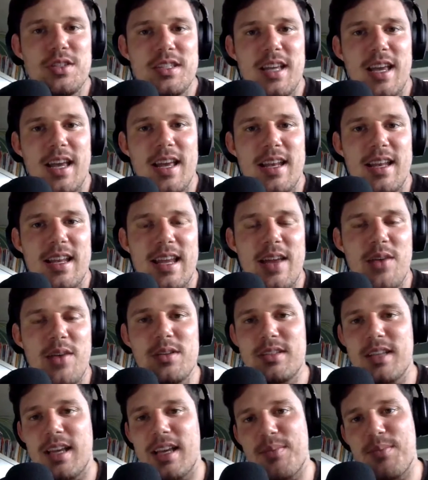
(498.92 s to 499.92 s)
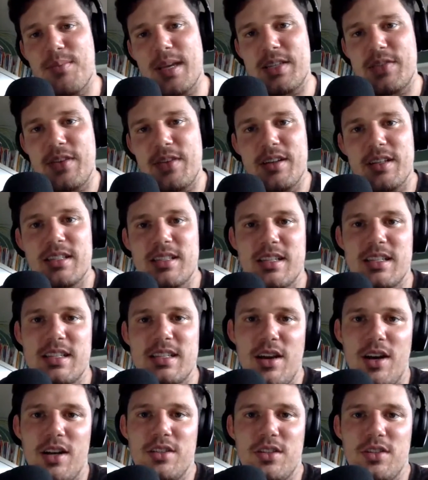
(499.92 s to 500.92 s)
said it was like mixed feelings, because
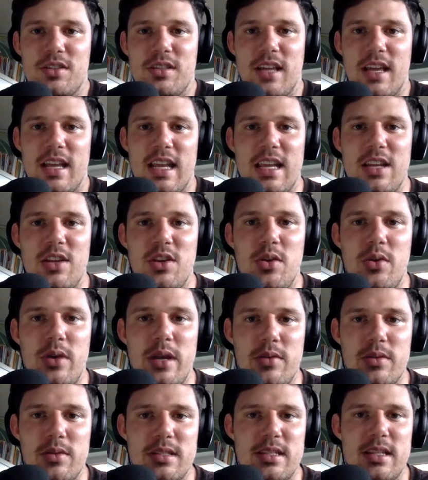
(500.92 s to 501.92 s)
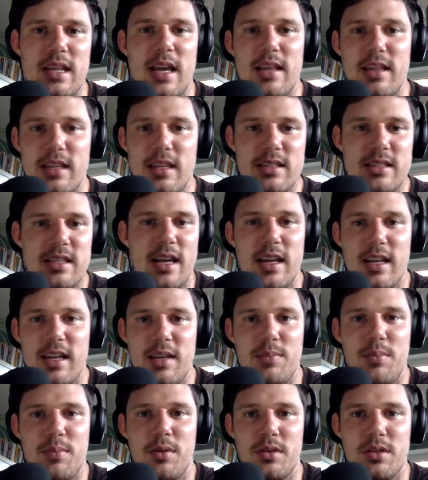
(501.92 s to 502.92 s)
he also said he knew he was dead the second
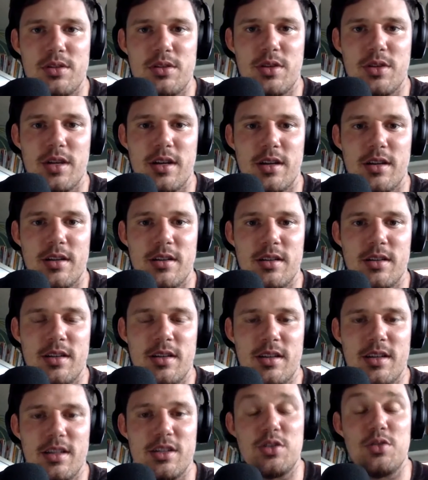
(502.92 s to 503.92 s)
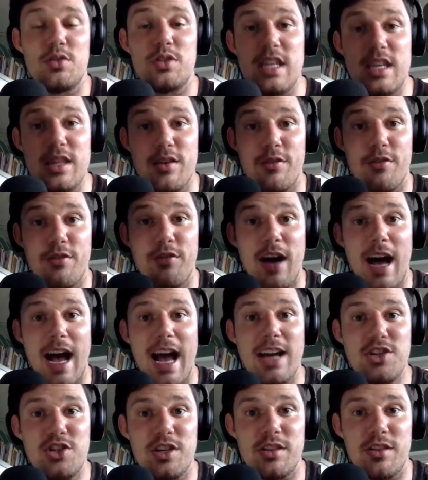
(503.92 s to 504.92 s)
he pulled the trigger, because you see the
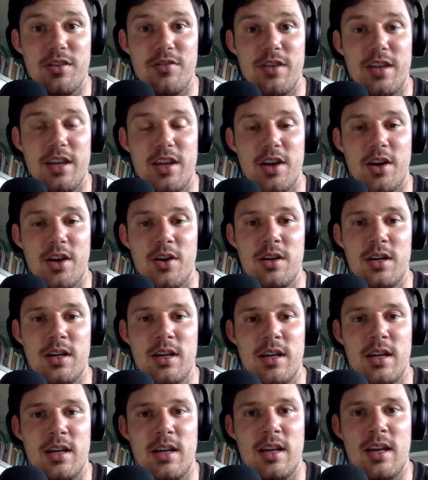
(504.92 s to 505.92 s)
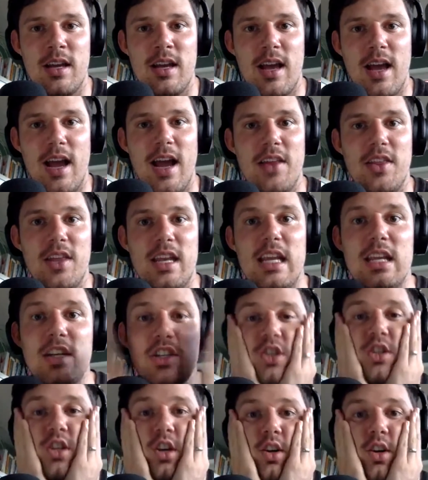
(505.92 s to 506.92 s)
flash in the video, and then he
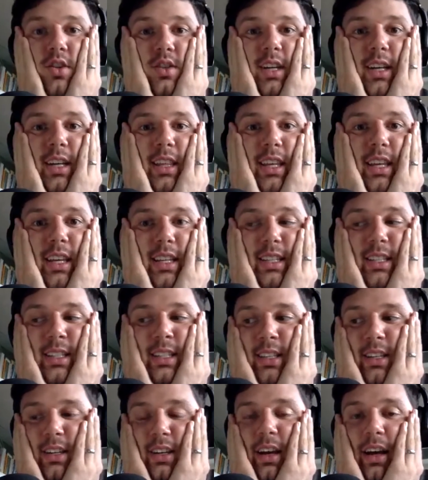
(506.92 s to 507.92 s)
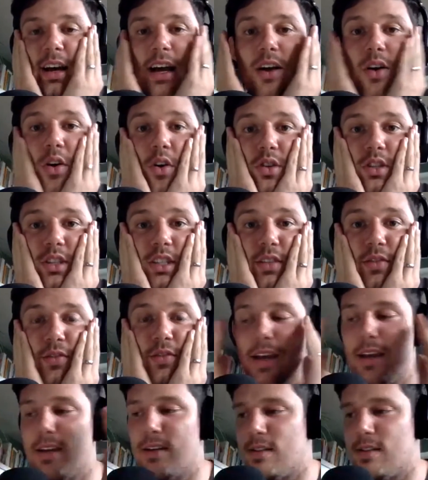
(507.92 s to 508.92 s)
just goes like this and like holds his
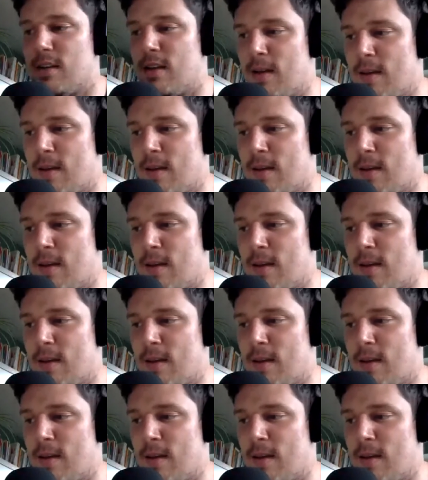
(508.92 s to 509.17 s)
face.